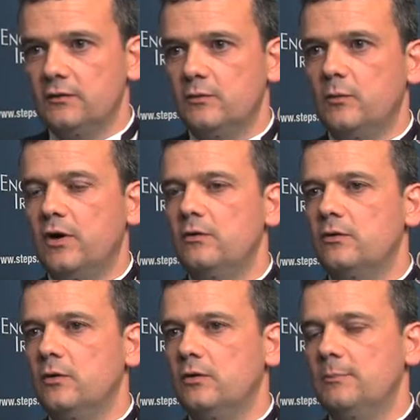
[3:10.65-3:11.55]
We're
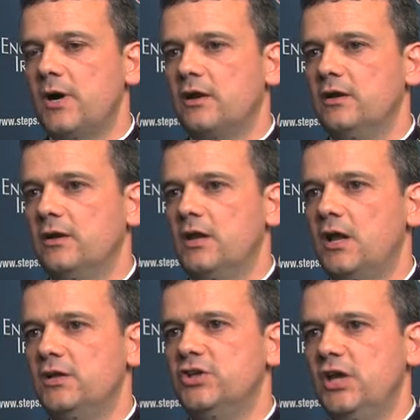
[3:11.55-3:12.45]
go embarking on a lot
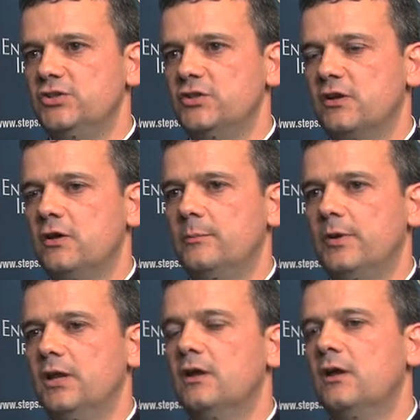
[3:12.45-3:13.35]
of change in the
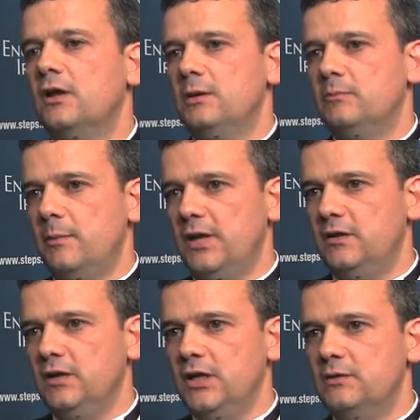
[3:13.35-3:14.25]
company,
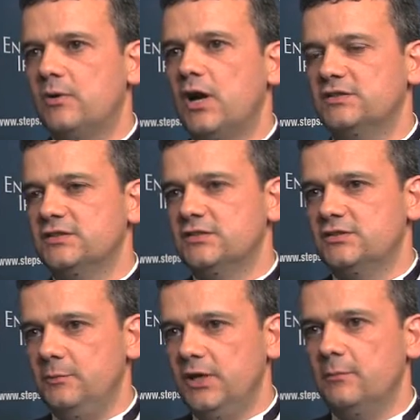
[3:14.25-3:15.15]
implementing lean processes
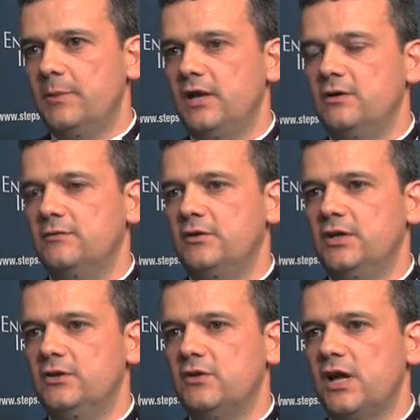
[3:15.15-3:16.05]
to be competitive on the
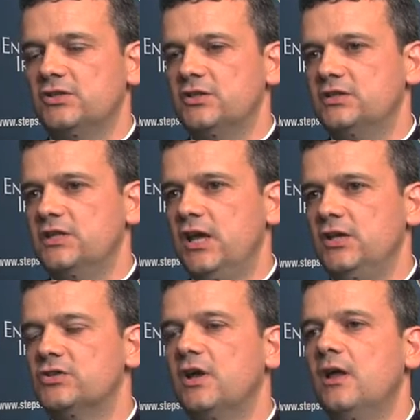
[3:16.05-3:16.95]
international stage,